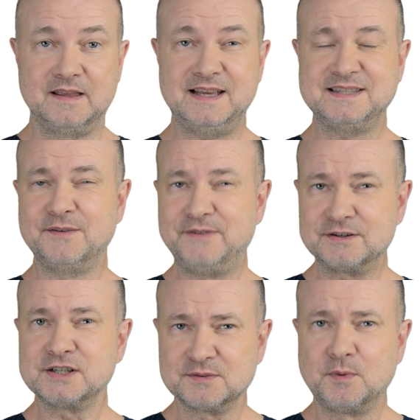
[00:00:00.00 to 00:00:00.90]
That's a
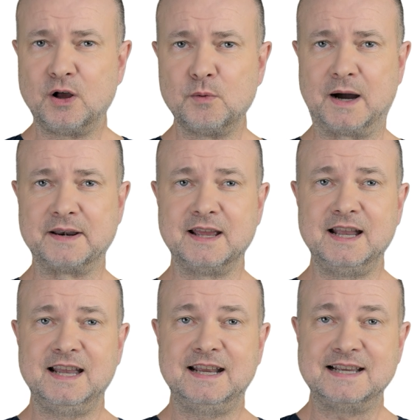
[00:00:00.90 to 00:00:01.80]
very small one
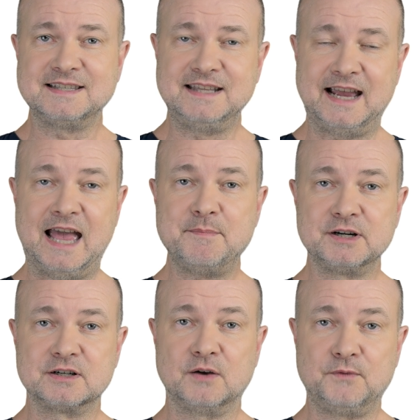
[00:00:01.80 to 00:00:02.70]
it has a
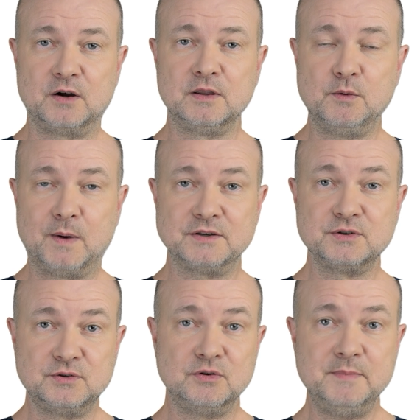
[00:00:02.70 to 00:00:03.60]
diameter of only 1
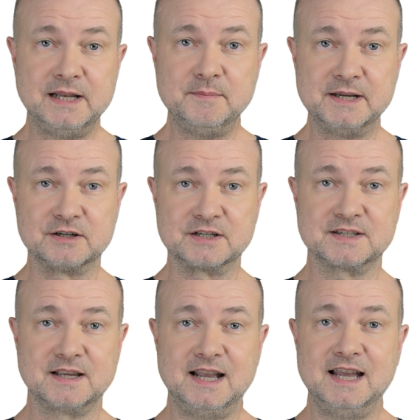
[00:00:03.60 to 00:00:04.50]
to 2
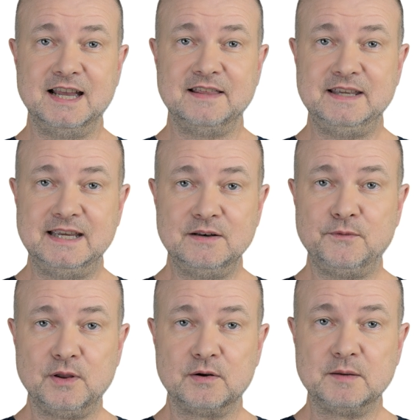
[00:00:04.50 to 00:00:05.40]
millimeters. The
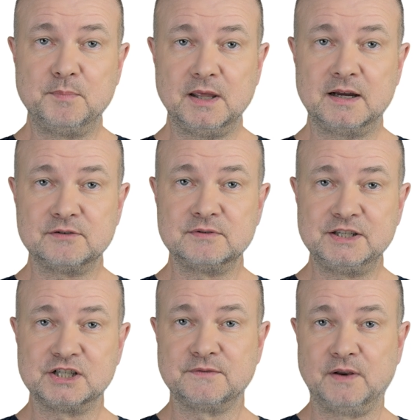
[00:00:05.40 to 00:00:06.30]
inflowing blood
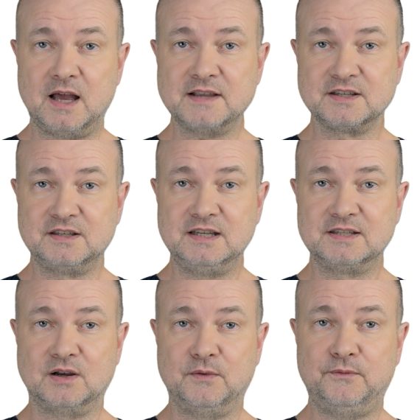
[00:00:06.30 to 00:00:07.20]
reaches
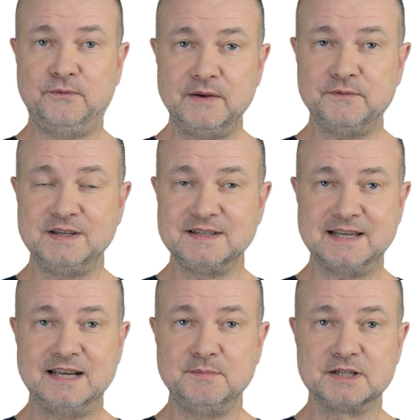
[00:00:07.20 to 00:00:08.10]
velocities of 50
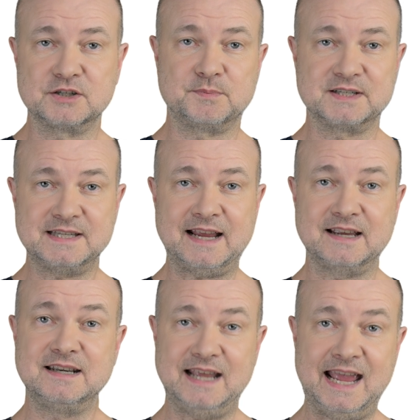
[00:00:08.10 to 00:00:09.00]
centimeters per
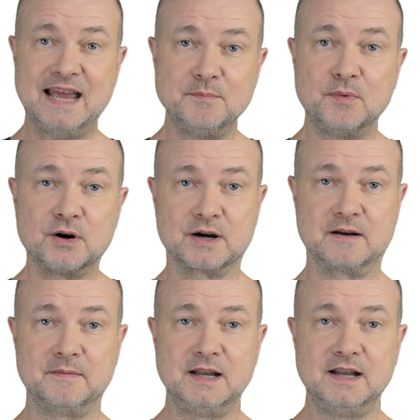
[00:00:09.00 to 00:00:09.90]
second and more.